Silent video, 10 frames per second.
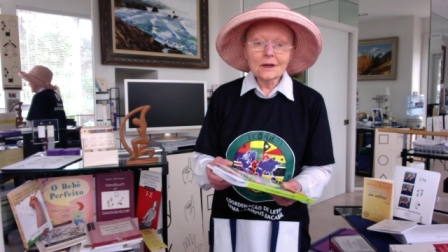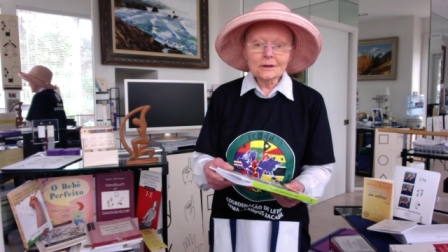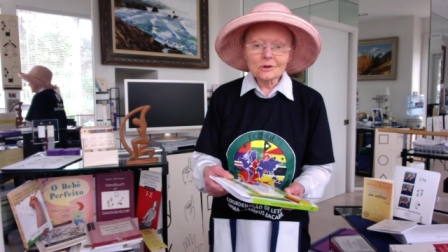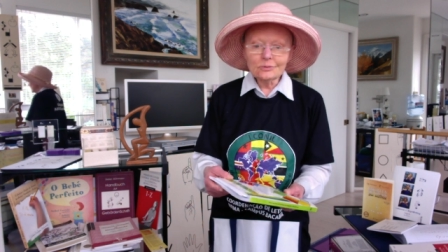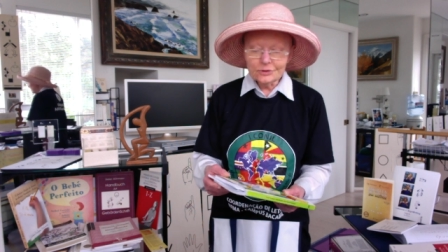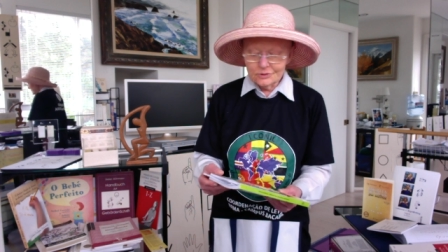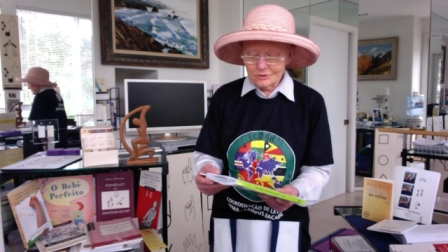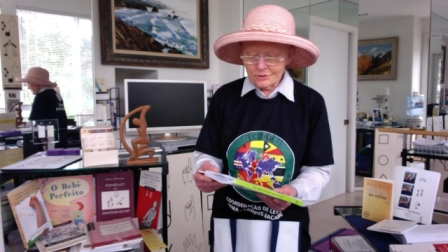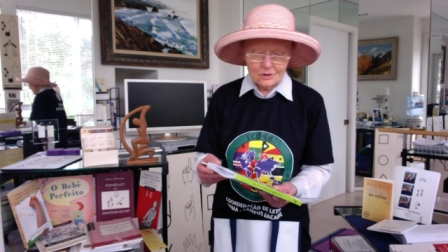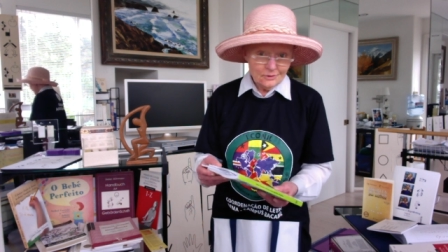at a
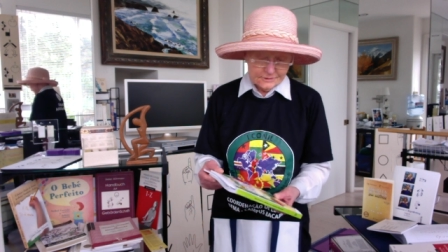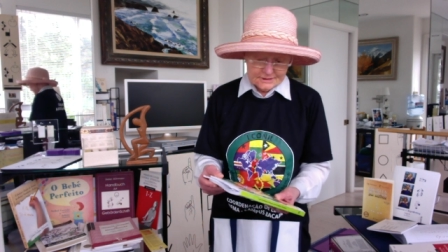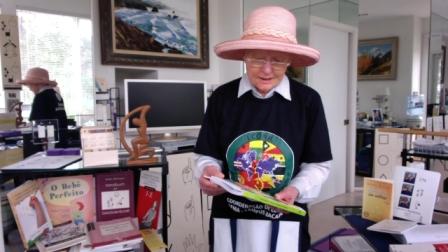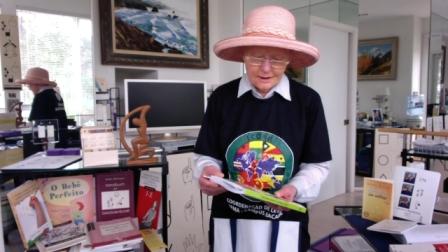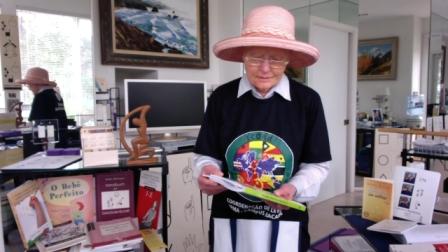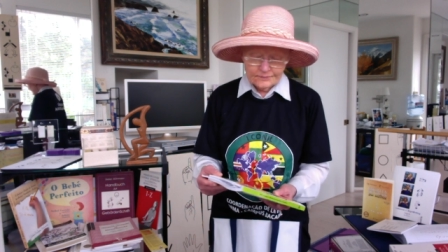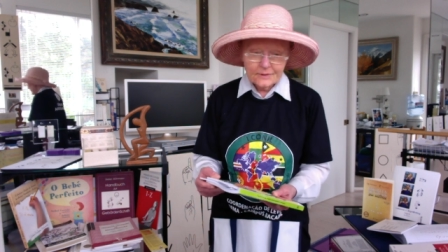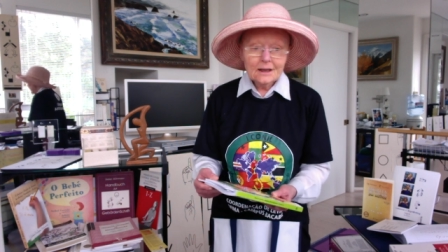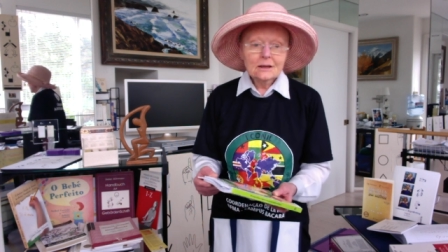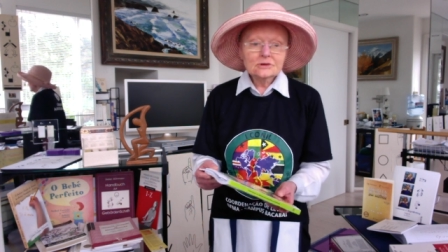computer all the time.
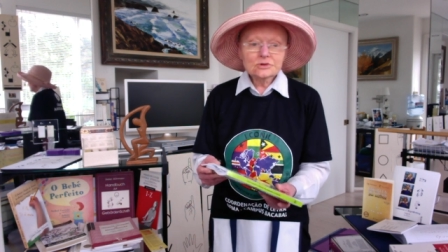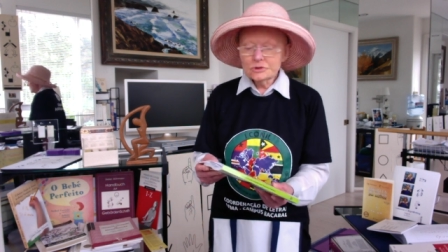So